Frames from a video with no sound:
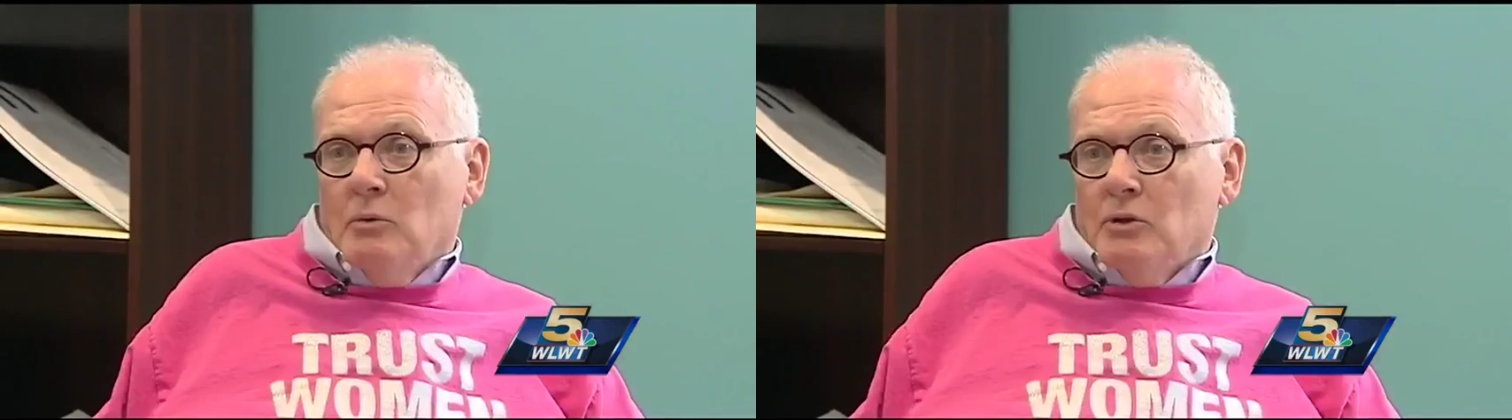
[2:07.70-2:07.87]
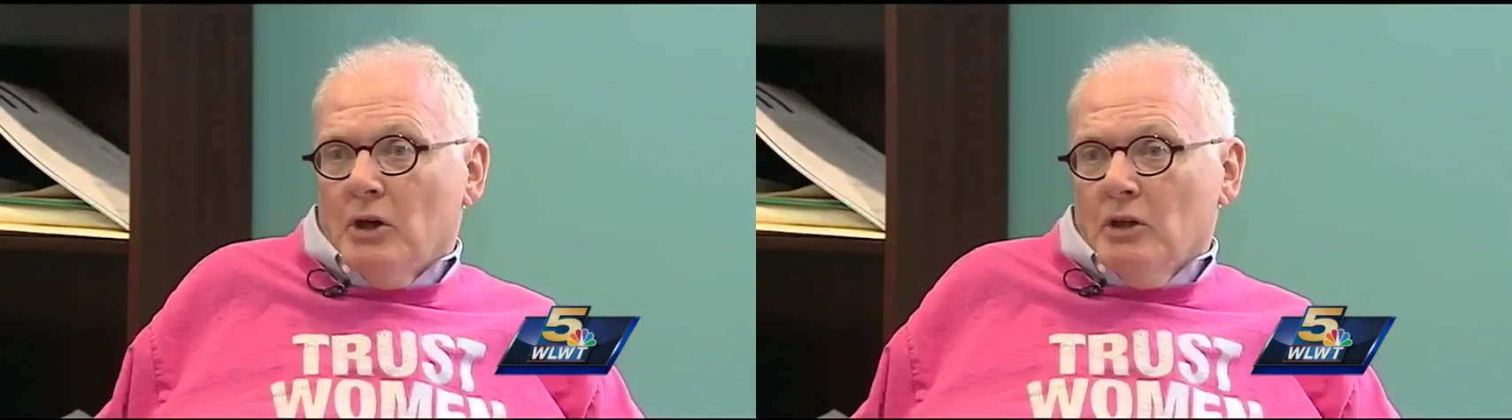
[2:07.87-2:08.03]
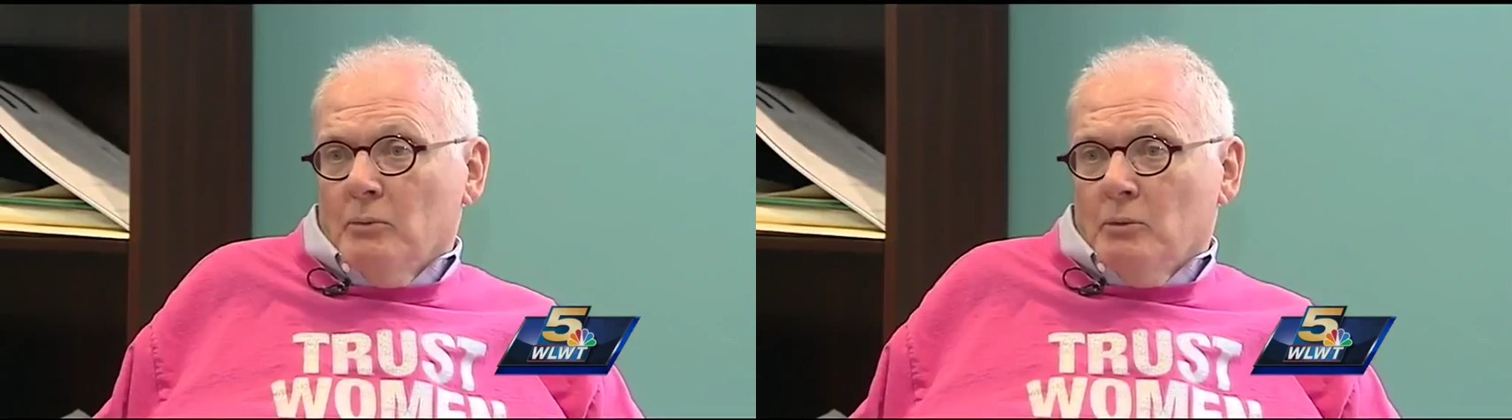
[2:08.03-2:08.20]

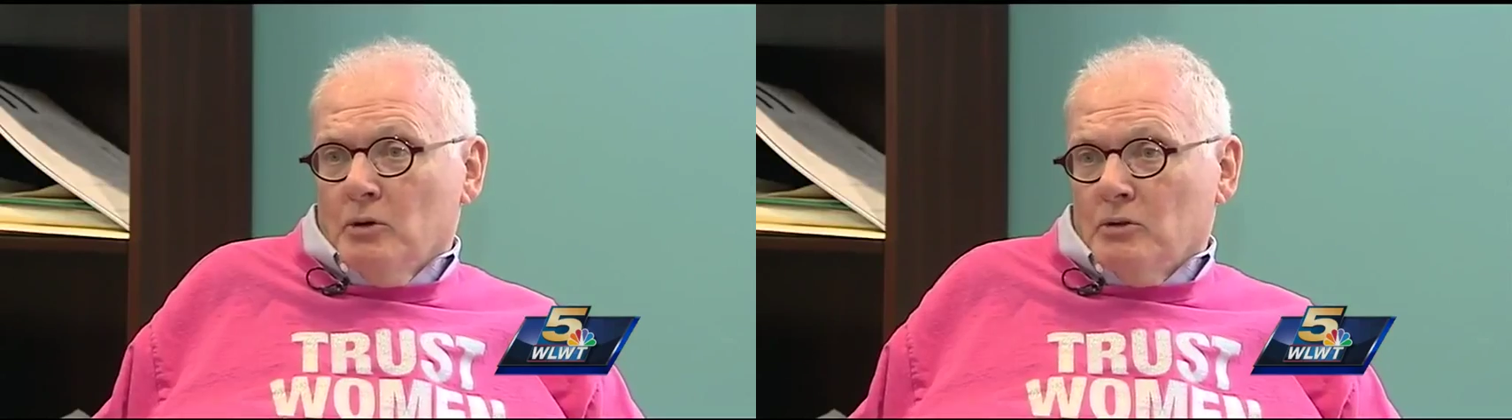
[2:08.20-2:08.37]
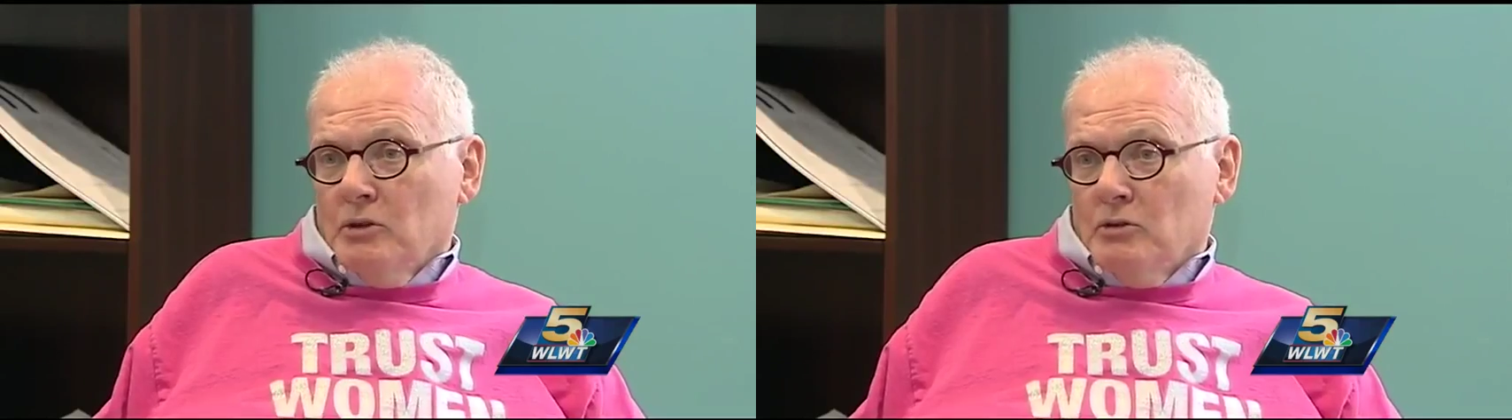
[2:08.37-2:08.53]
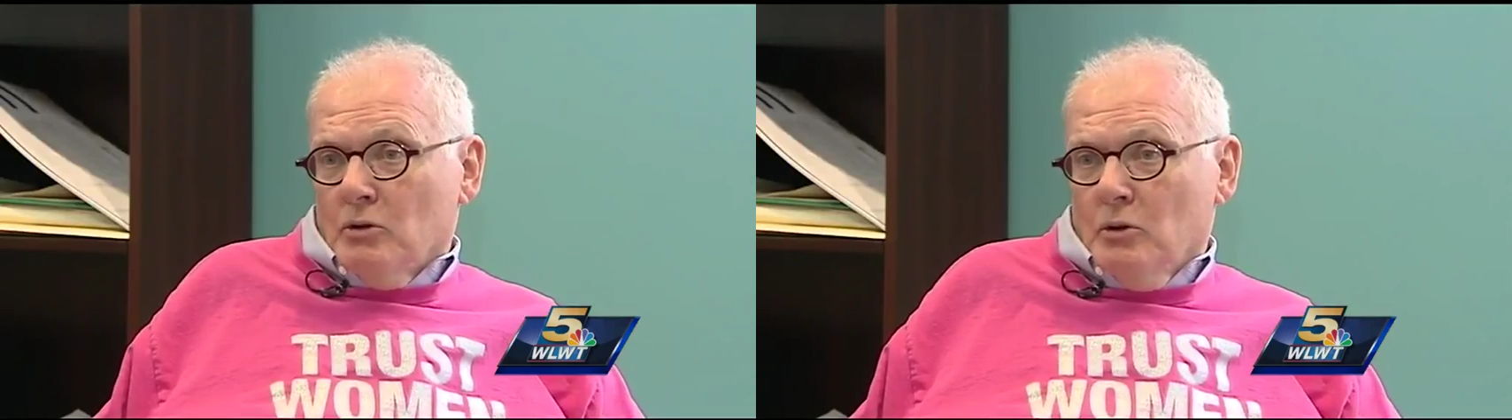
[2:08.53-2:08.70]
With all the
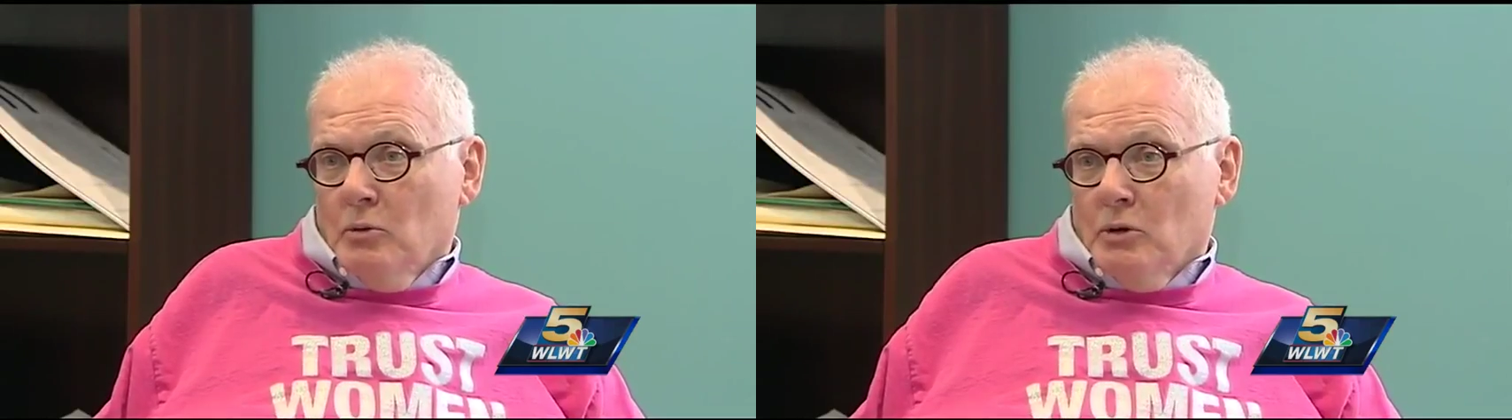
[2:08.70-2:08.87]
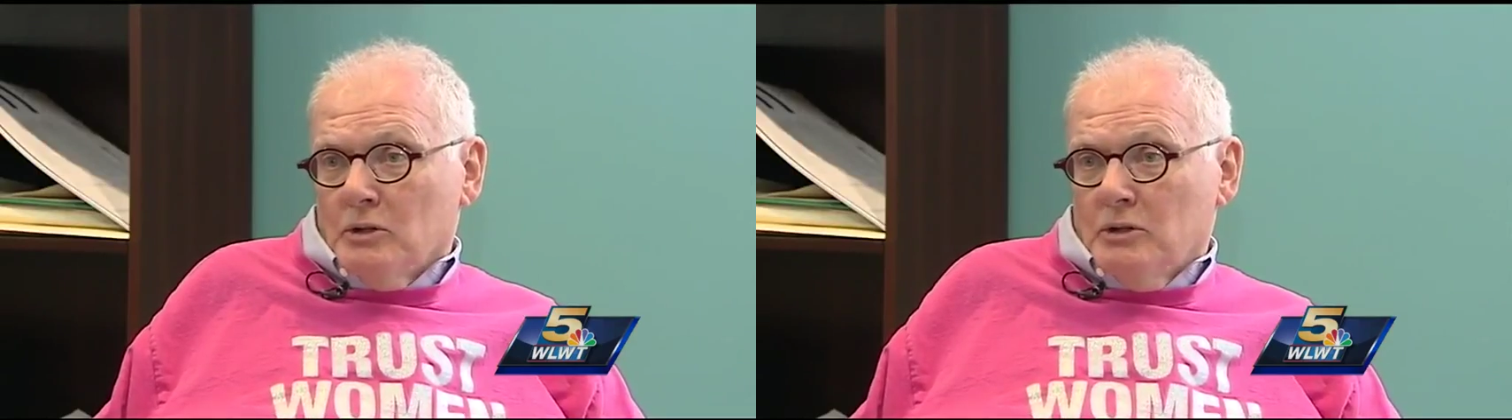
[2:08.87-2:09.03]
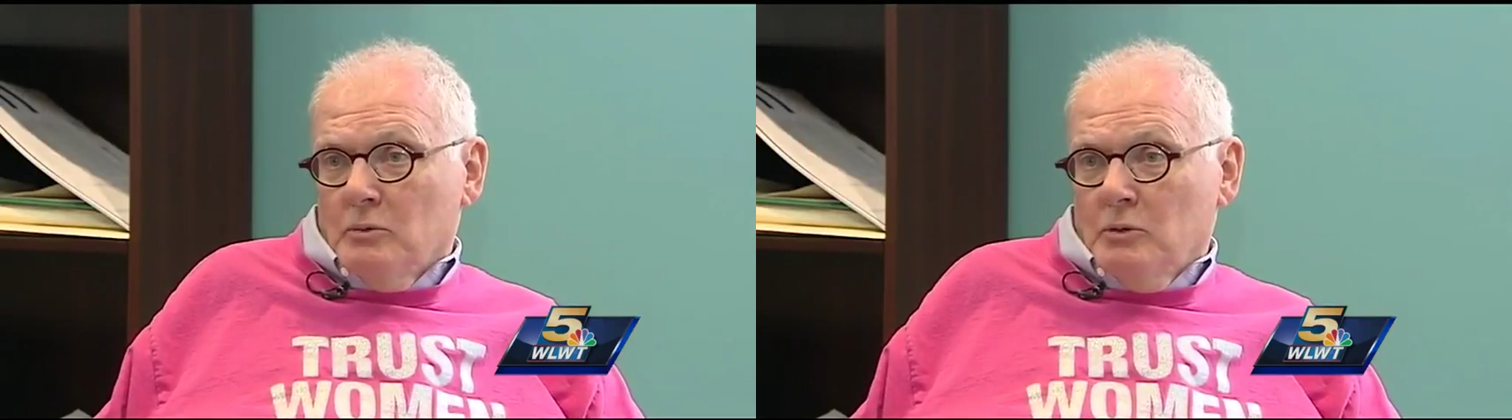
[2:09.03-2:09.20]
birth control
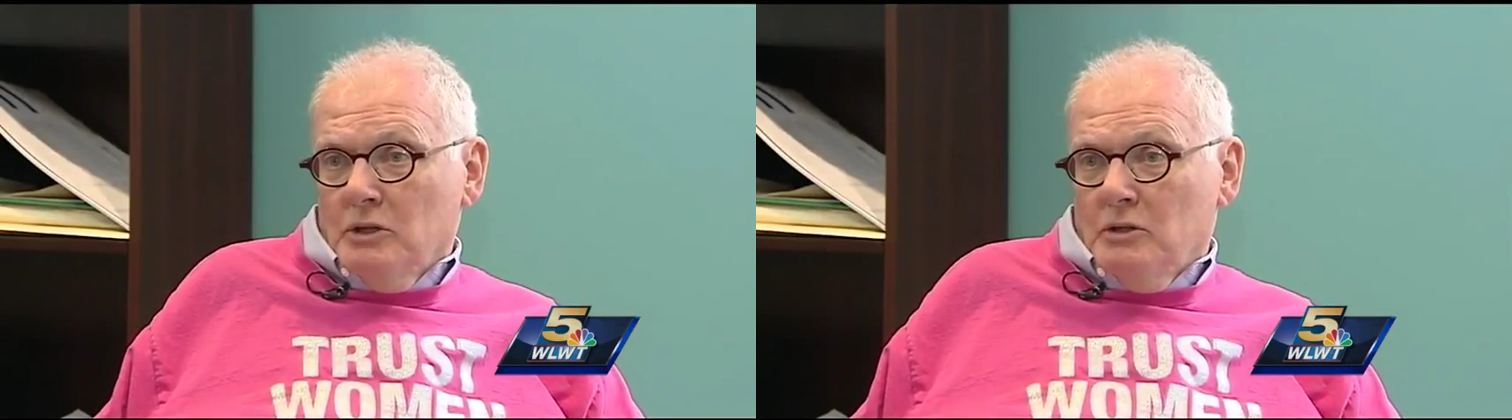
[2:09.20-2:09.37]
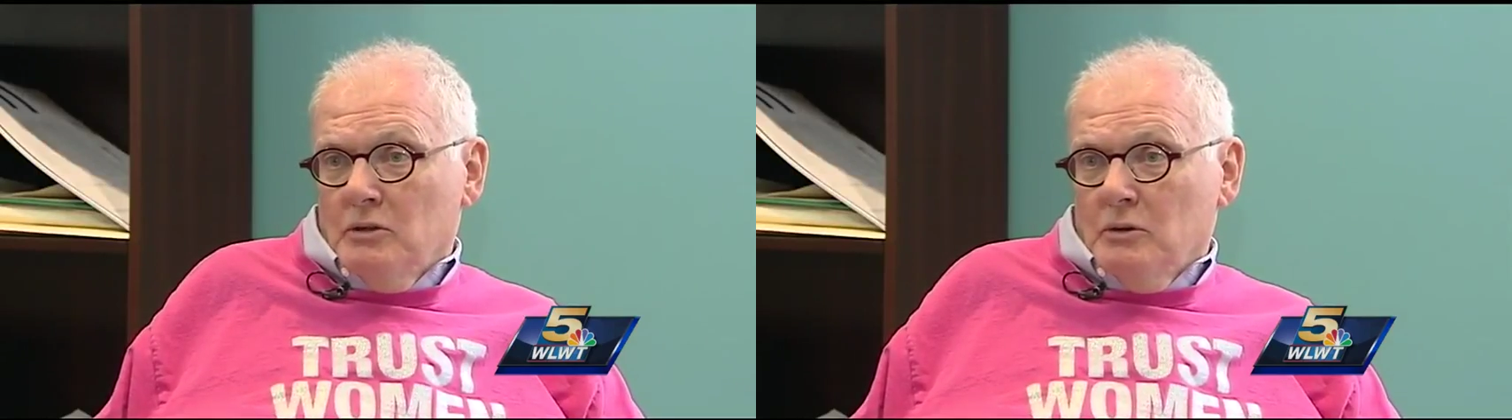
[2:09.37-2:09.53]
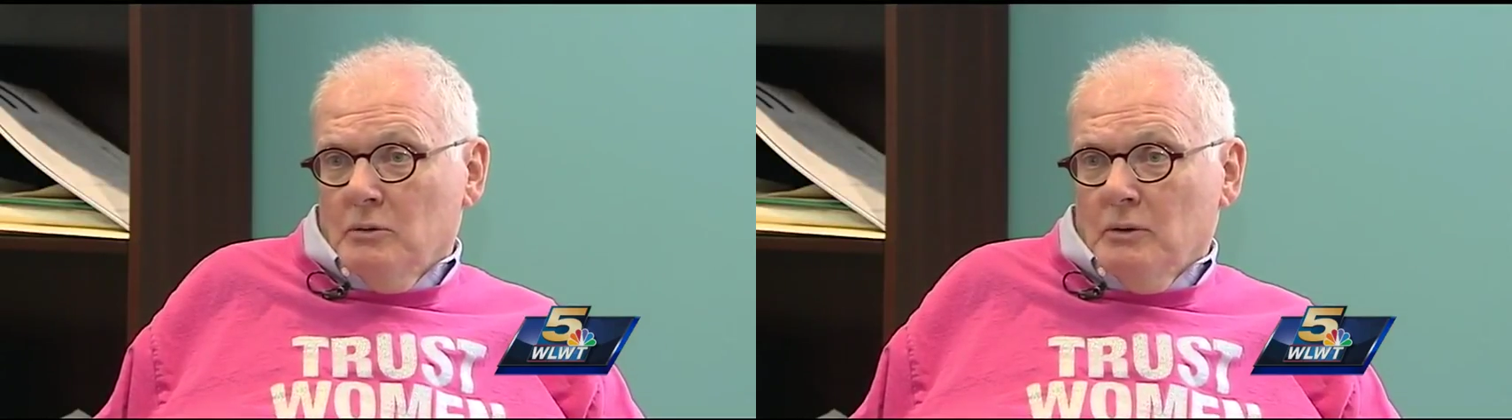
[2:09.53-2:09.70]
work that we
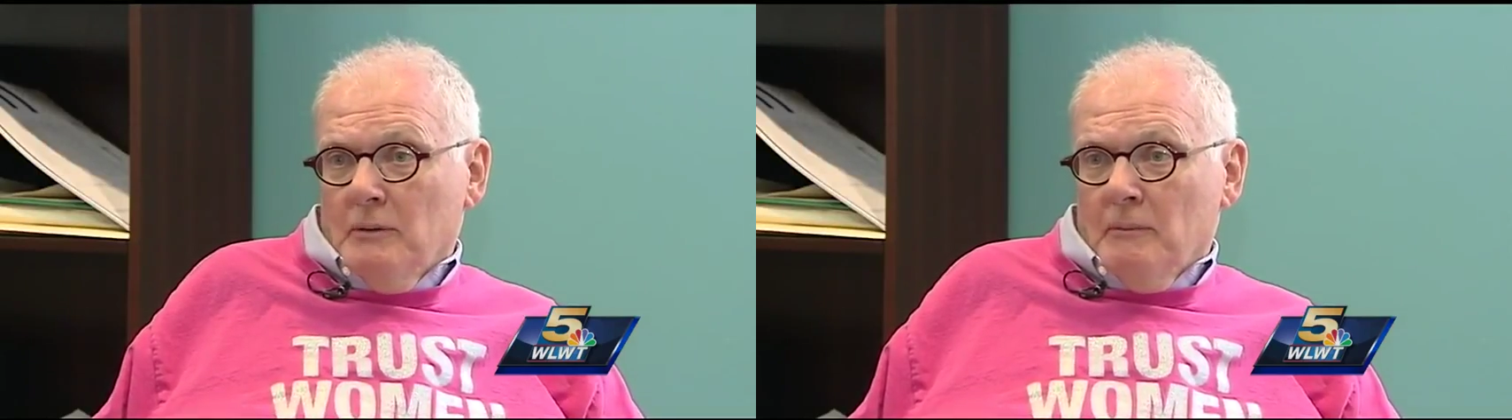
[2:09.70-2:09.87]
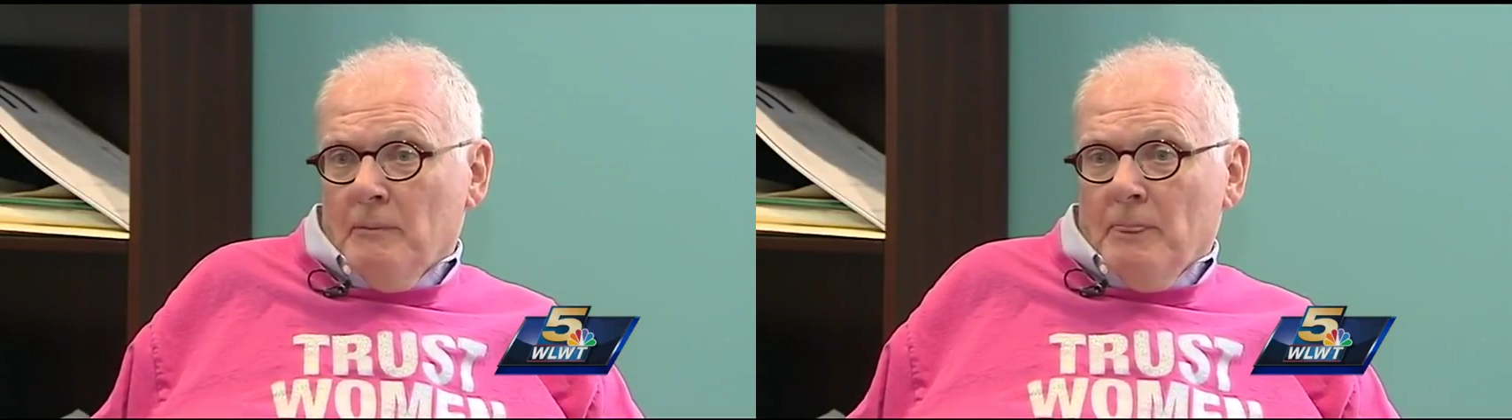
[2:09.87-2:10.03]
do,